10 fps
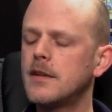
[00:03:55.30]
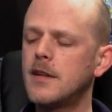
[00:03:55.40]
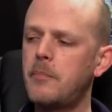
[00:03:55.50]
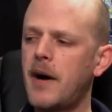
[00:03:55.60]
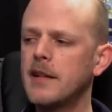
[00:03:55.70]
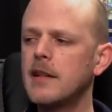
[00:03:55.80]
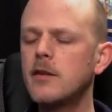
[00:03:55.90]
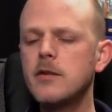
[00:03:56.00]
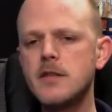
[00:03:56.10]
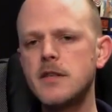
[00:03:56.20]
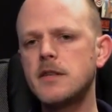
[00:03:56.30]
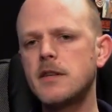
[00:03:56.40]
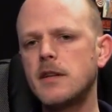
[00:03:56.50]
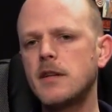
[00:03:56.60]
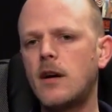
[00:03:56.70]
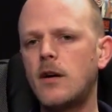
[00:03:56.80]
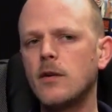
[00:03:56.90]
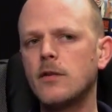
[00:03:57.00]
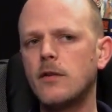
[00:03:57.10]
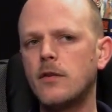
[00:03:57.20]
the bundle consisted
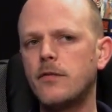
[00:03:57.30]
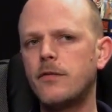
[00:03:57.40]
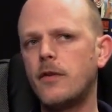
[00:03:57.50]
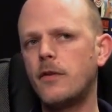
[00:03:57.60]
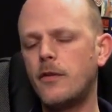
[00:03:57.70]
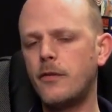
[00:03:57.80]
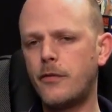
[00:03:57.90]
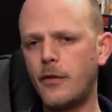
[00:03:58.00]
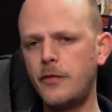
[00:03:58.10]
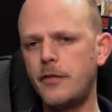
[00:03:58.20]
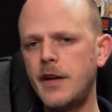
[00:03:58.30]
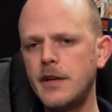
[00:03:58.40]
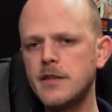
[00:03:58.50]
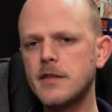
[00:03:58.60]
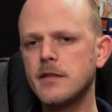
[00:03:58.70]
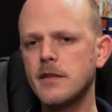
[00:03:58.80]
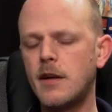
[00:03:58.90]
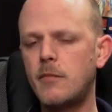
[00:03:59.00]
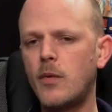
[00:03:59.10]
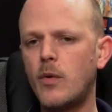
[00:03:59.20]
out of 3 things.
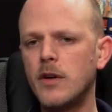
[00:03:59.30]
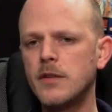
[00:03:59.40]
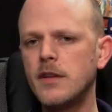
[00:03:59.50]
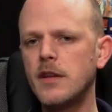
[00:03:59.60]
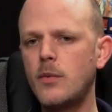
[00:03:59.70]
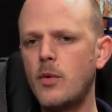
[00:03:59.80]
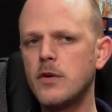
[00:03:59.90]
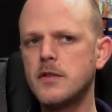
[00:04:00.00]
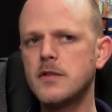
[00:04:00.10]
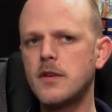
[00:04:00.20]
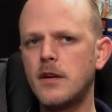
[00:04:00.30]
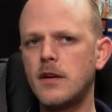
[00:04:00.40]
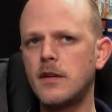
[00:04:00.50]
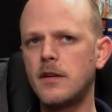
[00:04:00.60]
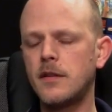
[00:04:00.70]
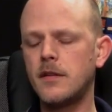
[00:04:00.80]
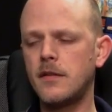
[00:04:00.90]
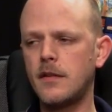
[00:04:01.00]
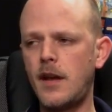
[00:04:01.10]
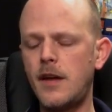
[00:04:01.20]
Number one, there was
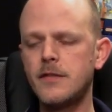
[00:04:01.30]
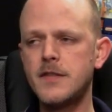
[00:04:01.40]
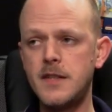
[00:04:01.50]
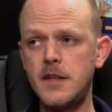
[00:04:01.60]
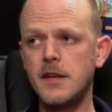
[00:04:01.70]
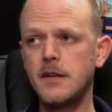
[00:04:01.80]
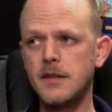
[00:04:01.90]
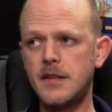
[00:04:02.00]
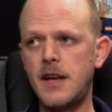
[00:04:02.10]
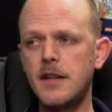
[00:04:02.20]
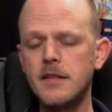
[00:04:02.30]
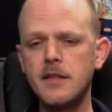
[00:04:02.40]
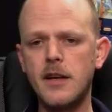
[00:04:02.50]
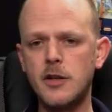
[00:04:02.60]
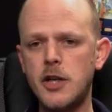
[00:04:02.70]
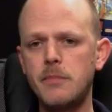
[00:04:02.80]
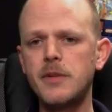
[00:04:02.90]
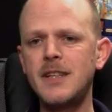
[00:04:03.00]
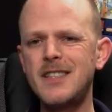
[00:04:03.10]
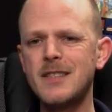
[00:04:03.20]
FC10, a
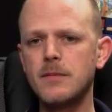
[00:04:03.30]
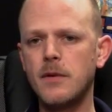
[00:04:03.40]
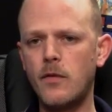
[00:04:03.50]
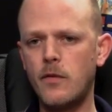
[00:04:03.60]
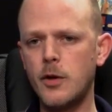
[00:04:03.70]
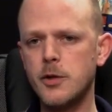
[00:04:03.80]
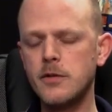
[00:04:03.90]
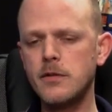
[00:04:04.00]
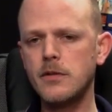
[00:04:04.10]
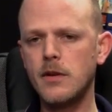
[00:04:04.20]
Japanese version,